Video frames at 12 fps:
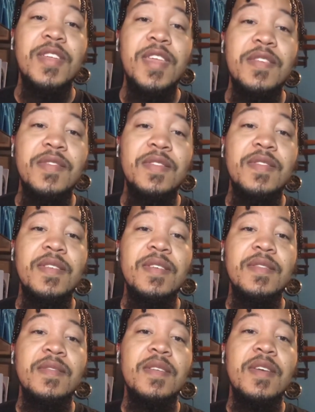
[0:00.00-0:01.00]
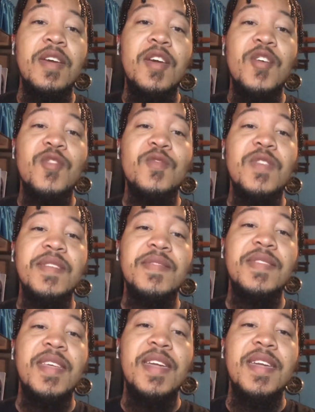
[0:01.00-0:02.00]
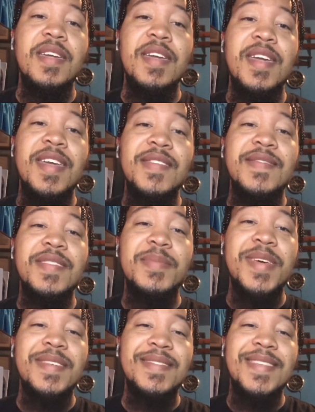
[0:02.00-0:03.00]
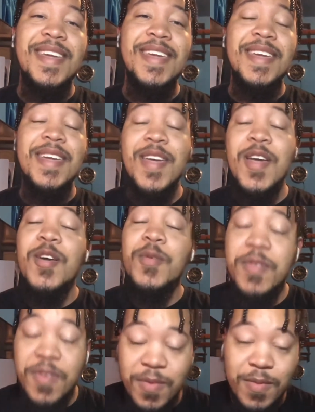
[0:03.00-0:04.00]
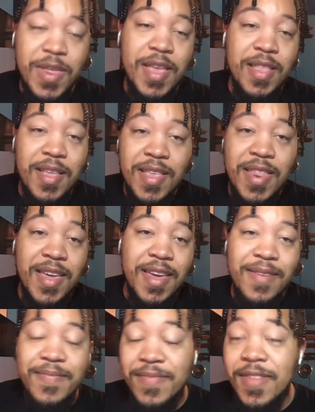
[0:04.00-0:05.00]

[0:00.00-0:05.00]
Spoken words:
And as it says, rest day is the best day, which is what I did today.